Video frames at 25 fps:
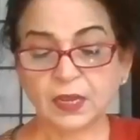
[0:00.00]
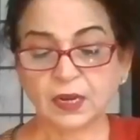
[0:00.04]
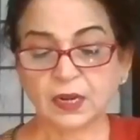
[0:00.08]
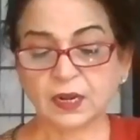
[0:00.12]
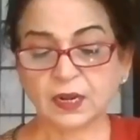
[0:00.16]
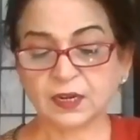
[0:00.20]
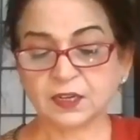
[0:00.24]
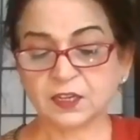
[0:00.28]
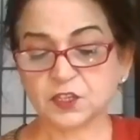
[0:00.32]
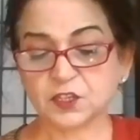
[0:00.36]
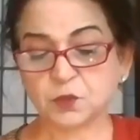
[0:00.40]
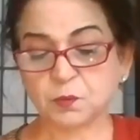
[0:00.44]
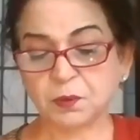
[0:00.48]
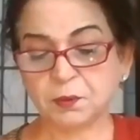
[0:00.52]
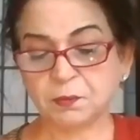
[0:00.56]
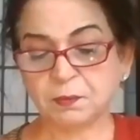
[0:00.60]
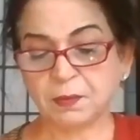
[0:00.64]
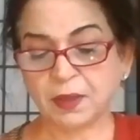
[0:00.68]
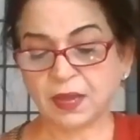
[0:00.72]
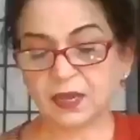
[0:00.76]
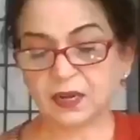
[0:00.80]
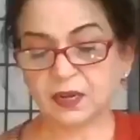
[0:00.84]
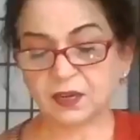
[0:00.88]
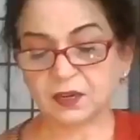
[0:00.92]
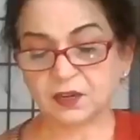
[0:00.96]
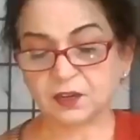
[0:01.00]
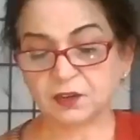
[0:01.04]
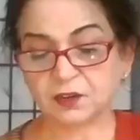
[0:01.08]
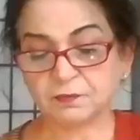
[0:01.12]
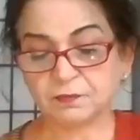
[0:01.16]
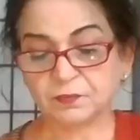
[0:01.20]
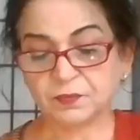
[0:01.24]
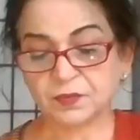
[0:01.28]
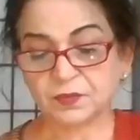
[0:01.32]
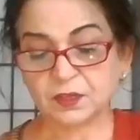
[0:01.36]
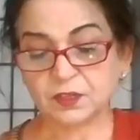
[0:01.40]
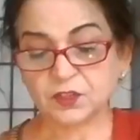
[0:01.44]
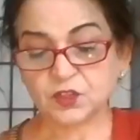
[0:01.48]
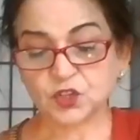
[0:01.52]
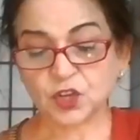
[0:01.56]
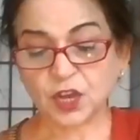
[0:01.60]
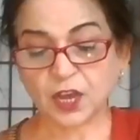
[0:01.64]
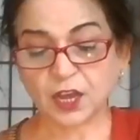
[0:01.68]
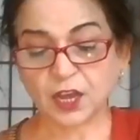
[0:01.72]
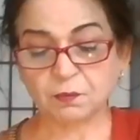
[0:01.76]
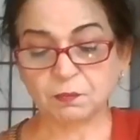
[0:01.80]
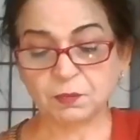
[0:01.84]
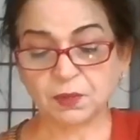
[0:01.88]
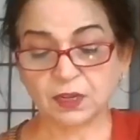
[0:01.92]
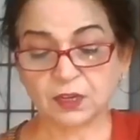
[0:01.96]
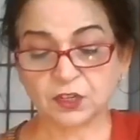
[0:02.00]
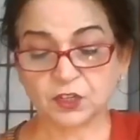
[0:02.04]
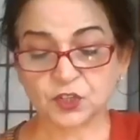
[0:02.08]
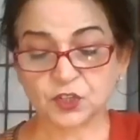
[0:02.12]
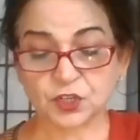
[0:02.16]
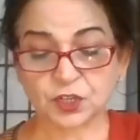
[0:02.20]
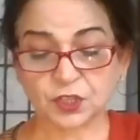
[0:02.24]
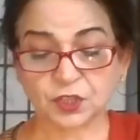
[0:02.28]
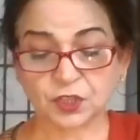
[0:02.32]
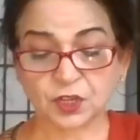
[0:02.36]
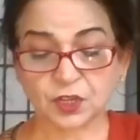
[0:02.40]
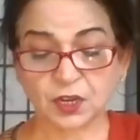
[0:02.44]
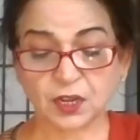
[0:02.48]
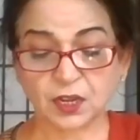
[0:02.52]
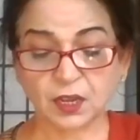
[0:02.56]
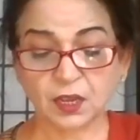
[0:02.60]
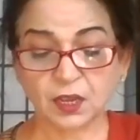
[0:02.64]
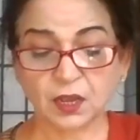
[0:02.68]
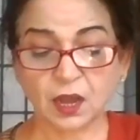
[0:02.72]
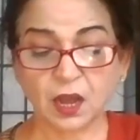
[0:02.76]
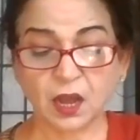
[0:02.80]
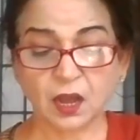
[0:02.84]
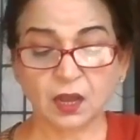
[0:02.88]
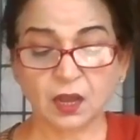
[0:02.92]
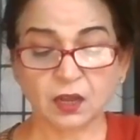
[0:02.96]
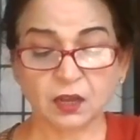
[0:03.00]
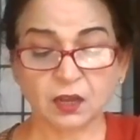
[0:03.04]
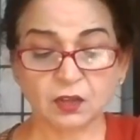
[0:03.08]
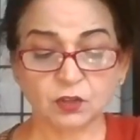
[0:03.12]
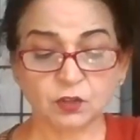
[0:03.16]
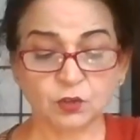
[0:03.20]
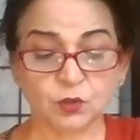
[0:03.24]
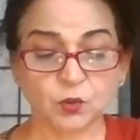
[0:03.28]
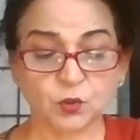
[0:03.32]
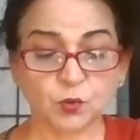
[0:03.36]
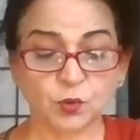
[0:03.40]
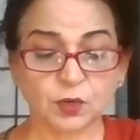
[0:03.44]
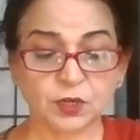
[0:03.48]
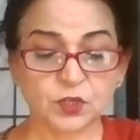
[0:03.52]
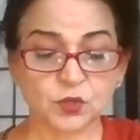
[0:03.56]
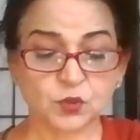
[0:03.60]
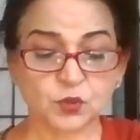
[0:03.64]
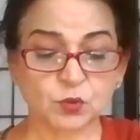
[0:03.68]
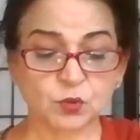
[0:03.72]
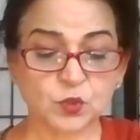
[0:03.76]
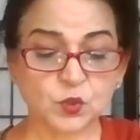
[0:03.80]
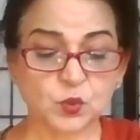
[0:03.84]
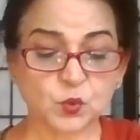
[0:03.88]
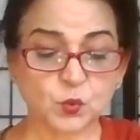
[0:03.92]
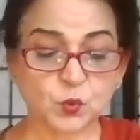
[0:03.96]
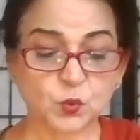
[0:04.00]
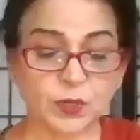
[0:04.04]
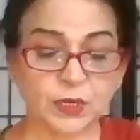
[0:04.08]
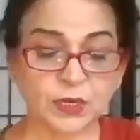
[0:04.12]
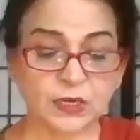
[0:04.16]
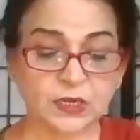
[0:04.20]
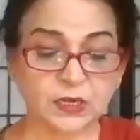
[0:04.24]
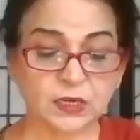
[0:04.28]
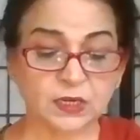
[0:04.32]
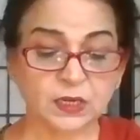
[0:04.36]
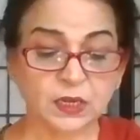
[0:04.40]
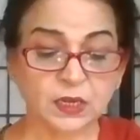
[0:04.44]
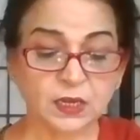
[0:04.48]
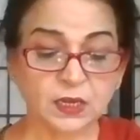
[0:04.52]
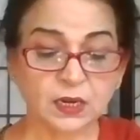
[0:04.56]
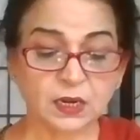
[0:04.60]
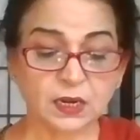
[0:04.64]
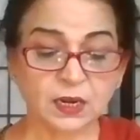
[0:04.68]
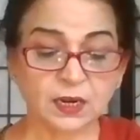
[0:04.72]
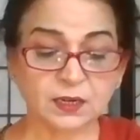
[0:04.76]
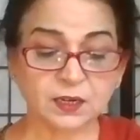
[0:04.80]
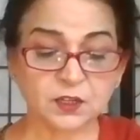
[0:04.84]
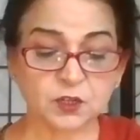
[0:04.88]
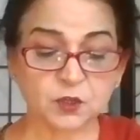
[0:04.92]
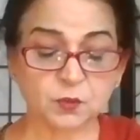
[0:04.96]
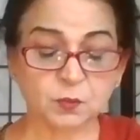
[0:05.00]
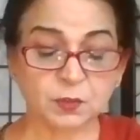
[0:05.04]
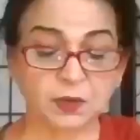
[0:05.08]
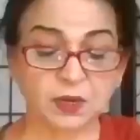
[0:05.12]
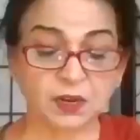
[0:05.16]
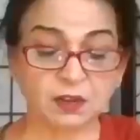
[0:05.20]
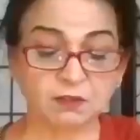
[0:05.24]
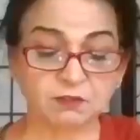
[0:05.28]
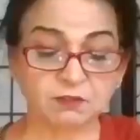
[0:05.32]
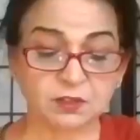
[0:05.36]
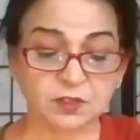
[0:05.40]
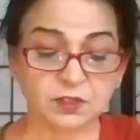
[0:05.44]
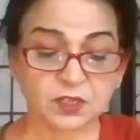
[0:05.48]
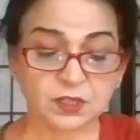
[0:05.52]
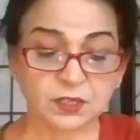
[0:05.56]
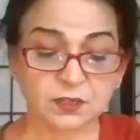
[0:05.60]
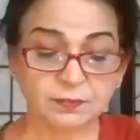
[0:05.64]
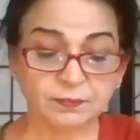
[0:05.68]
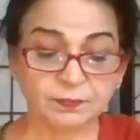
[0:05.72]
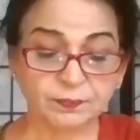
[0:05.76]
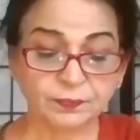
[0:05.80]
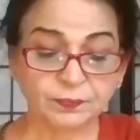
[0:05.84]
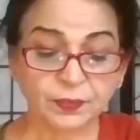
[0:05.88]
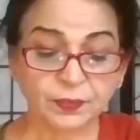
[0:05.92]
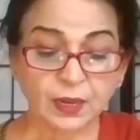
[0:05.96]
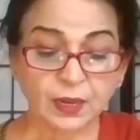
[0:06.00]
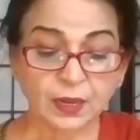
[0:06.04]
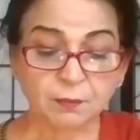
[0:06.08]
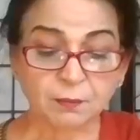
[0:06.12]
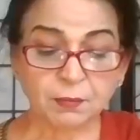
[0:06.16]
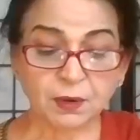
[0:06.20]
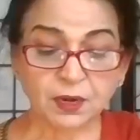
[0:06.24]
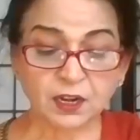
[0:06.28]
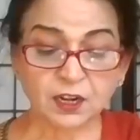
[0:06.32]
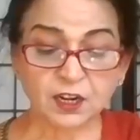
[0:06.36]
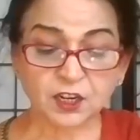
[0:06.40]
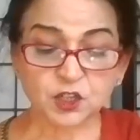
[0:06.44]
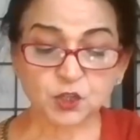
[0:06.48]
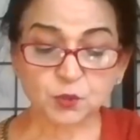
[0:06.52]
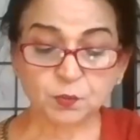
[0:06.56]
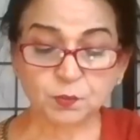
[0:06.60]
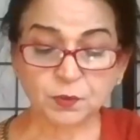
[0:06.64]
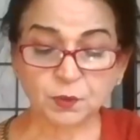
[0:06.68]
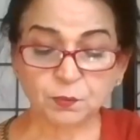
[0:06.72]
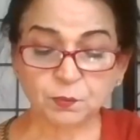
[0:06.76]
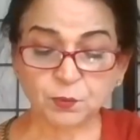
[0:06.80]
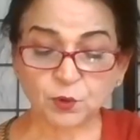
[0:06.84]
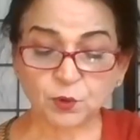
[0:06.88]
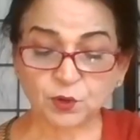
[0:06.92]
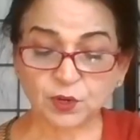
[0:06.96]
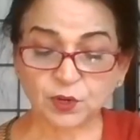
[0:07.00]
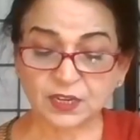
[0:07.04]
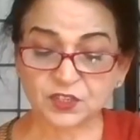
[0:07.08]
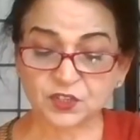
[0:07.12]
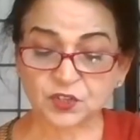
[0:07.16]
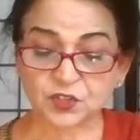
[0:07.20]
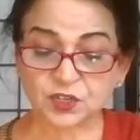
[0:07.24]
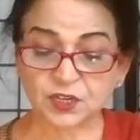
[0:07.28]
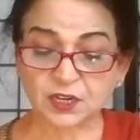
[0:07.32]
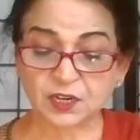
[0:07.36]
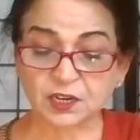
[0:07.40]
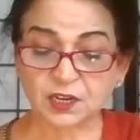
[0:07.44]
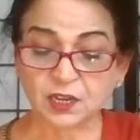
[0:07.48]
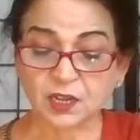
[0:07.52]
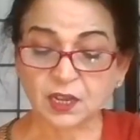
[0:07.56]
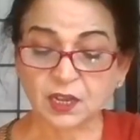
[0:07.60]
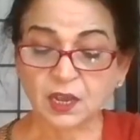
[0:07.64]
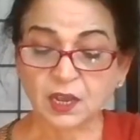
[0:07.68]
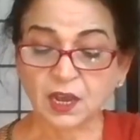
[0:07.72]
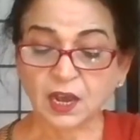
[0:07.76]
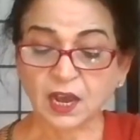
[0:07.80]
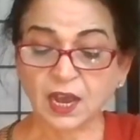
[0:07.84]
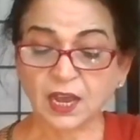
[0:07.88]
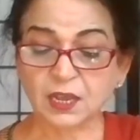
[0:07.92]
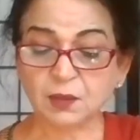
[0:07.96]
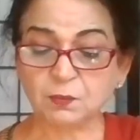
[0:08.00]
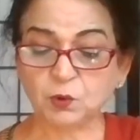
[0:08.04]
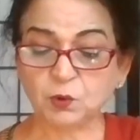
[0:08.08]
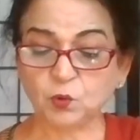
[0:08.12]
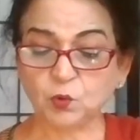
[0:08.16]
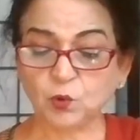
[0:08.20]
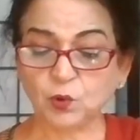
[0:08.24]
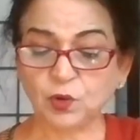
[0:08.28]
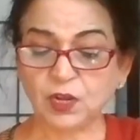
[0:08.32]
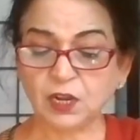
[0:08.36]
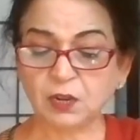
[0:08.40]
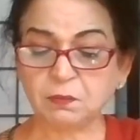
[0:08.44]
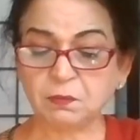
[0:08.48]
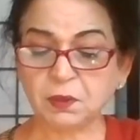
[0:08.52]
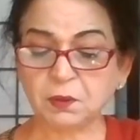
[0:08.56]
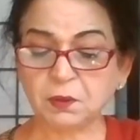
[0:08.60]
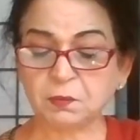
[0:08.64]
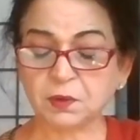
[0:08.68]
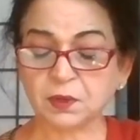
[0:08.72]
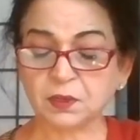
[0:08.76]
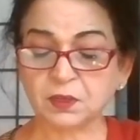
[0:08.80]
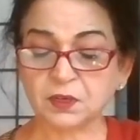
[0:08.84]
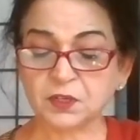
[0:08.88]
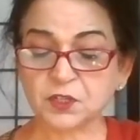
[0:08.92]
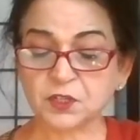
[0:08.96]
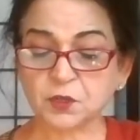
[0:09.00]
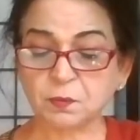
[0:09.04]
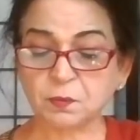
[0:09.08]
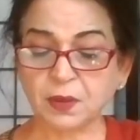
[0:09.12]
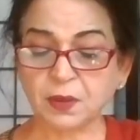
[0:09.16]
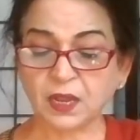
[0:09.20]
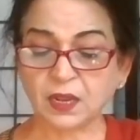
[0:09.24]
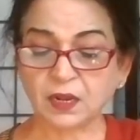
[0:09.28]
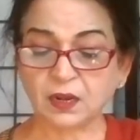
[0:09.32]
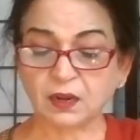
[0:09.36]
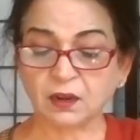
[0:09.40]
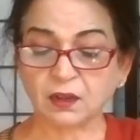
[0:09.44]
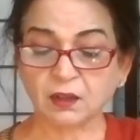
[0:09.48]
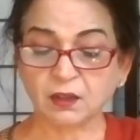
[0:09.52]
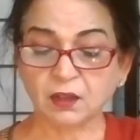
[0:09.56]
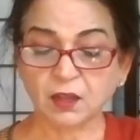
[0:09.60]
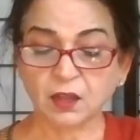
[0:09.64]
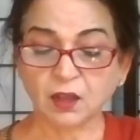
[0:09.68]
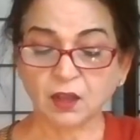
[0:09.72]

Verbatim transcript: Let us be married. Charming Kshatriya, ah, you are so sweet. Let us be lovers. But Lakshman protested, I am only my brother's man.